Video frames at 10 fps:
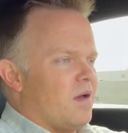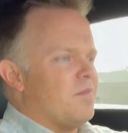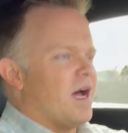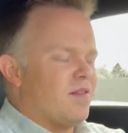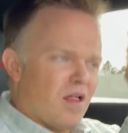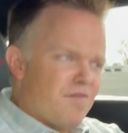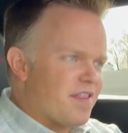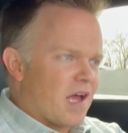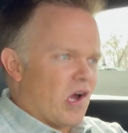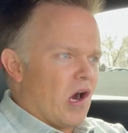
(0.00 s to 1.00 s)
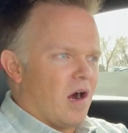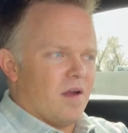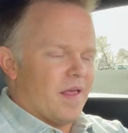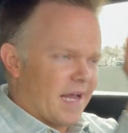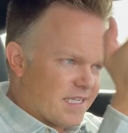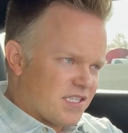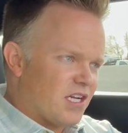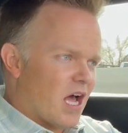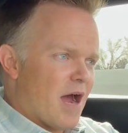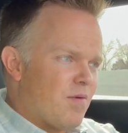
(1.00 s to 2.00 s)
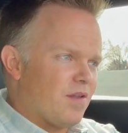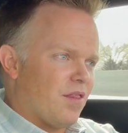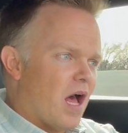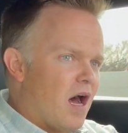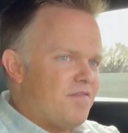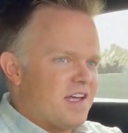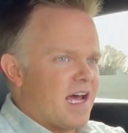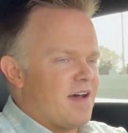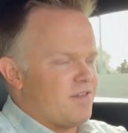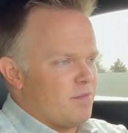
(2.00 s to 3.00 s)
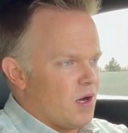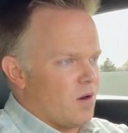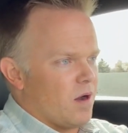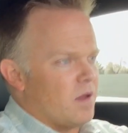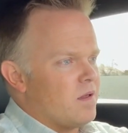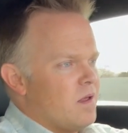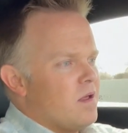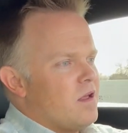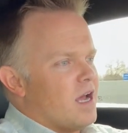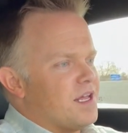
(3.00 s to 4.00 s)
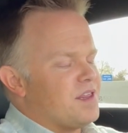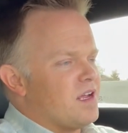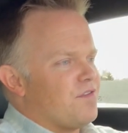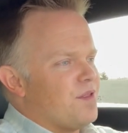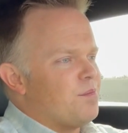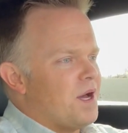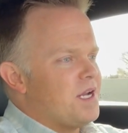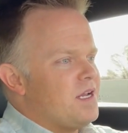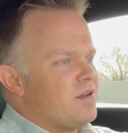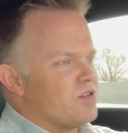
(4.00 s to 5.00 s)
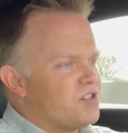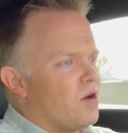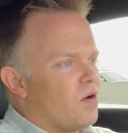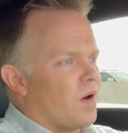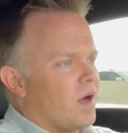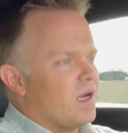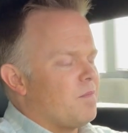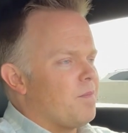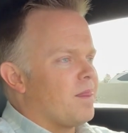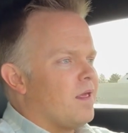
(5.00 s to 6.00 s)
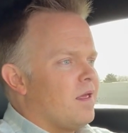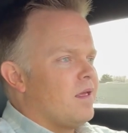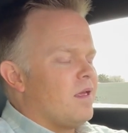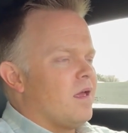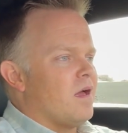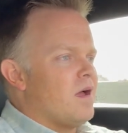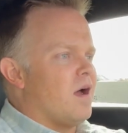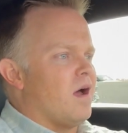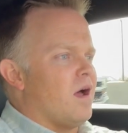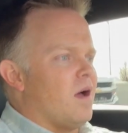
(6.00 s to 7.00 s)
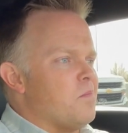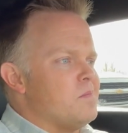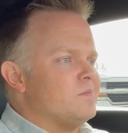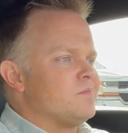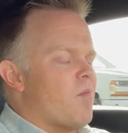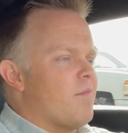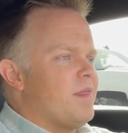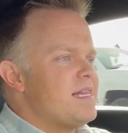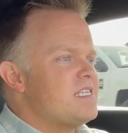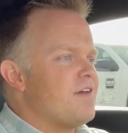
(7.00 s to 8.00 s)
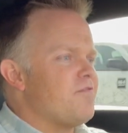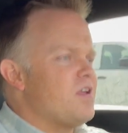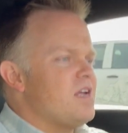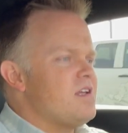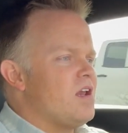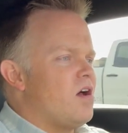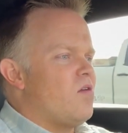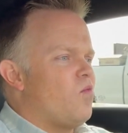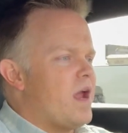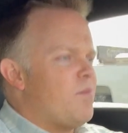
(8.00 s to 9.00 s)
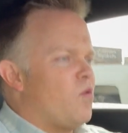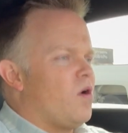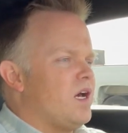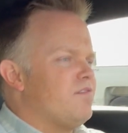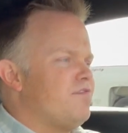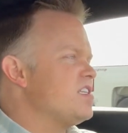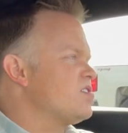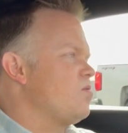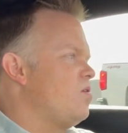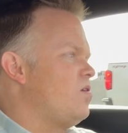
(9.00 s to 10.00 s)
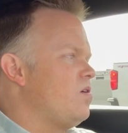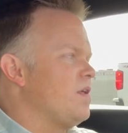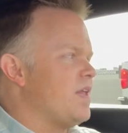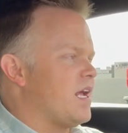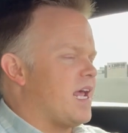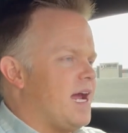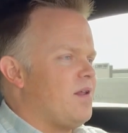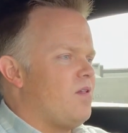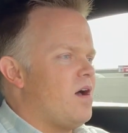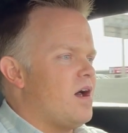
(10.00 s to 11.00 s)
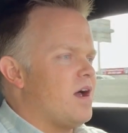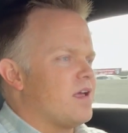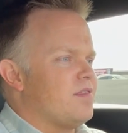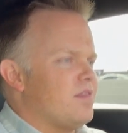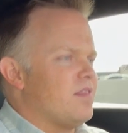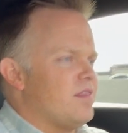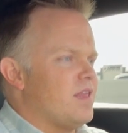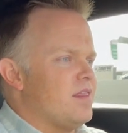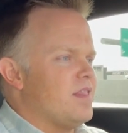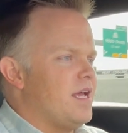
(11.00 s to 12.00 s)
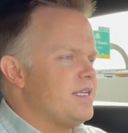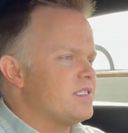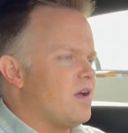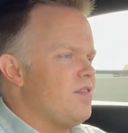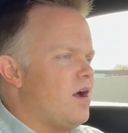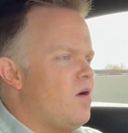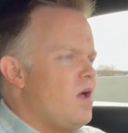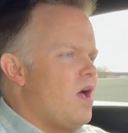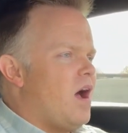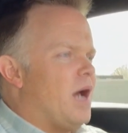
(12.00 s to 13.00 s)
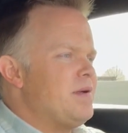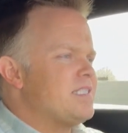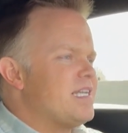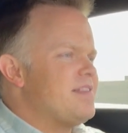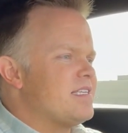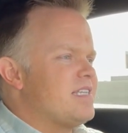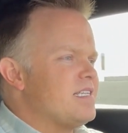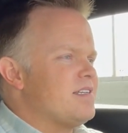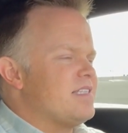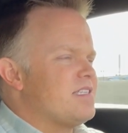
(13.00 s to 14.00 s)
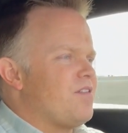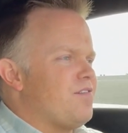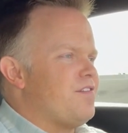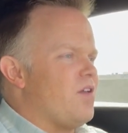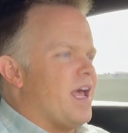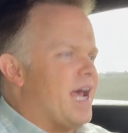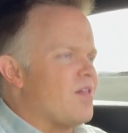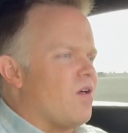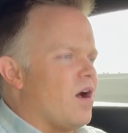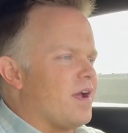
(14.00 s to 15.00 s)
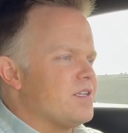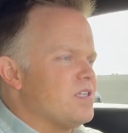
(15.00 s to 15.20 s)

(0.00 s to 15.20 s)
I love that car. Like, I would love to have an Emira. I think for the money, they're so great. But that's definitely, you know, way more visceral and like analog than this. Although I wouldn't say this doesn't necessarily feel analog.